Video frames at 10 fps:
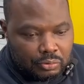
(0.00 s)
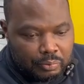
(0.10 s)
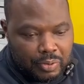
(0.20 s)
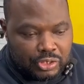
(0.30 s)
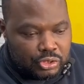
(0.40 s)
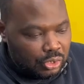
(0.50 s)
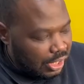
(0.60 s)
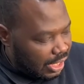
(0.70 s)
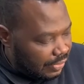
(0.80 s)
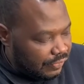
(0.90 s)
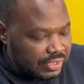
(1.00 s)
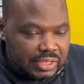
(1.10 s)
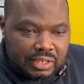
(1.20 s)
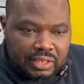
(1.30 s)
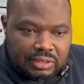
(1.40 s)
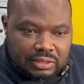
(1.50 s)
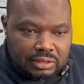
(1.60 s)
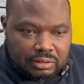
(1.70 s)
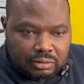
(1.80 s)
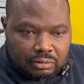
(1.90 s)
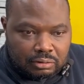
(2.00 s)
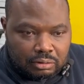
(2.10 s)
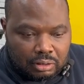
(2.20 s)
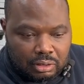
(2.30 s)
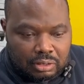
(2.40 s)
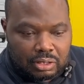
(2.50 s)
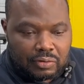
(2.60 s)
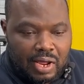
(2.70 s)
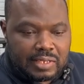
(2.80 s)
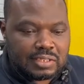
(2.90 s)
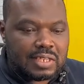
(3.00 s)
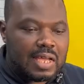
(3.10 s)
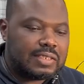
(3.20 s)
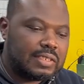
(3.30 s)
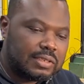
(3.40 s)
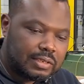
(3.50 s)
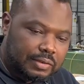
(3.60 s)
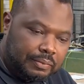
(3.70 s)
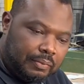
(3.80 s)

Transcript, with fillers: make sure everything is in the right sizes.